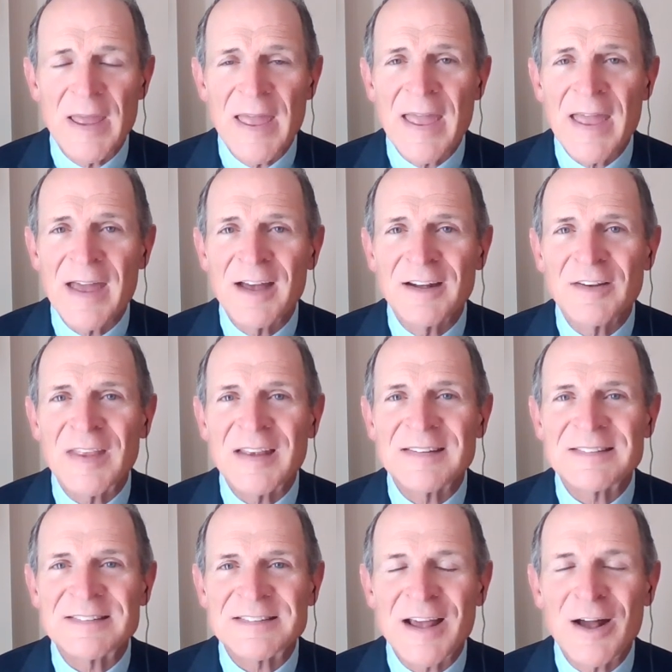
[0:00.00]
And they
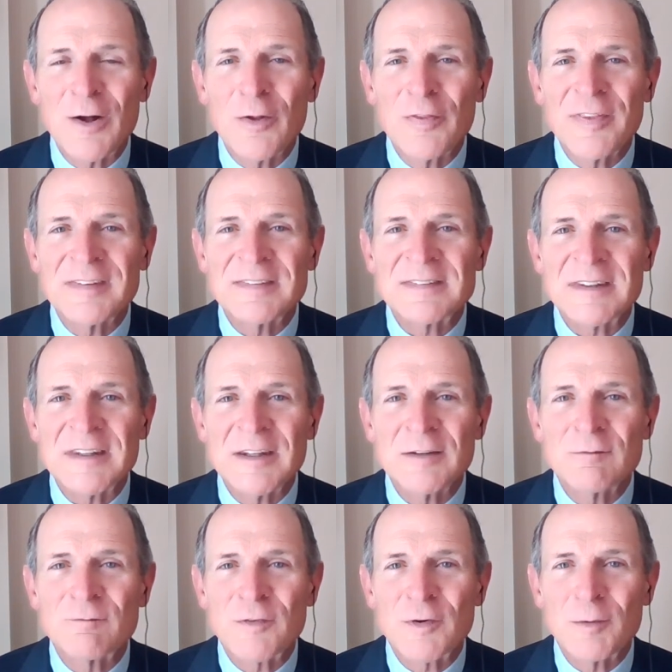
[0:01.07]
sell this
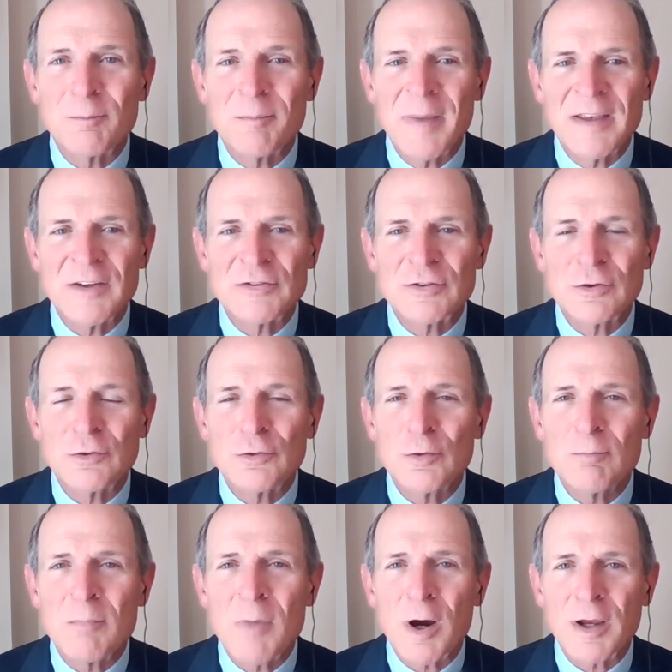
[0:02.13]
information
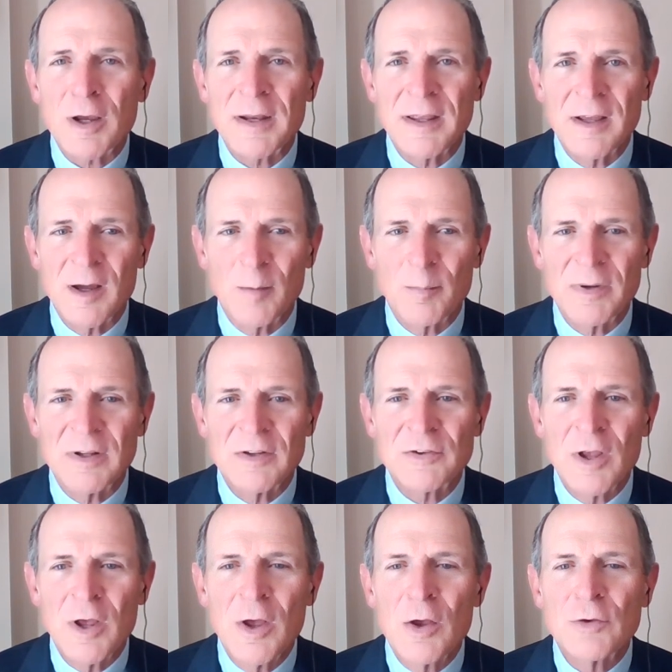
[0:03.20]
to marketing companies
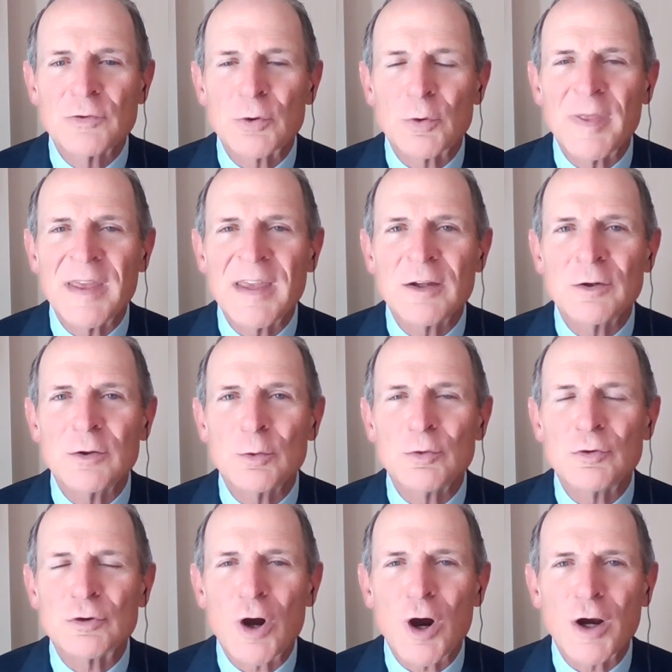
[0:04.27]
so they can do
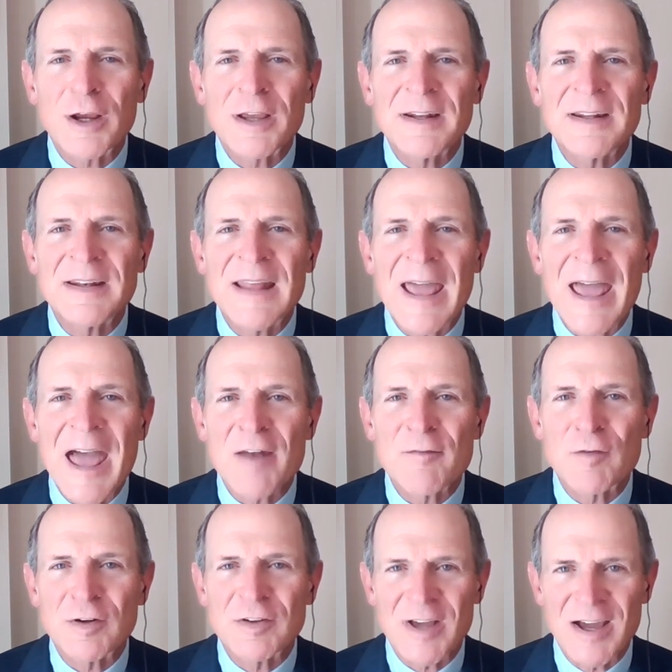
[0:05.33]
targeted
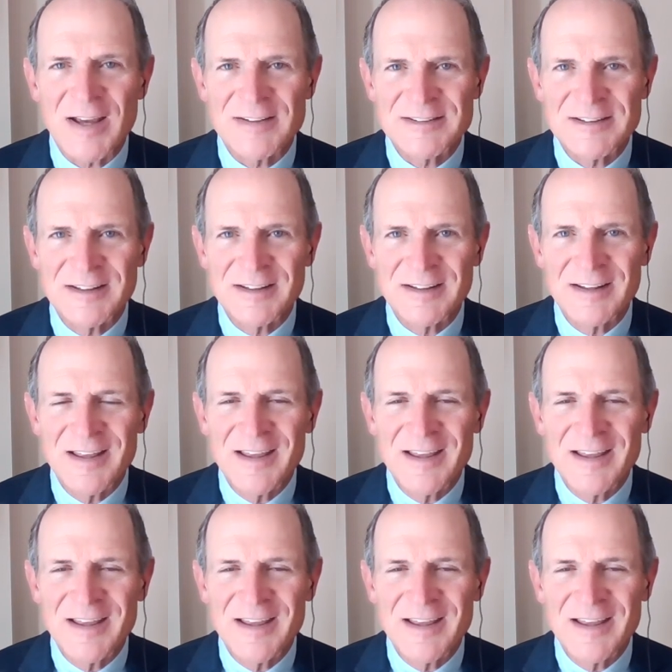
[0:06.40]
advertising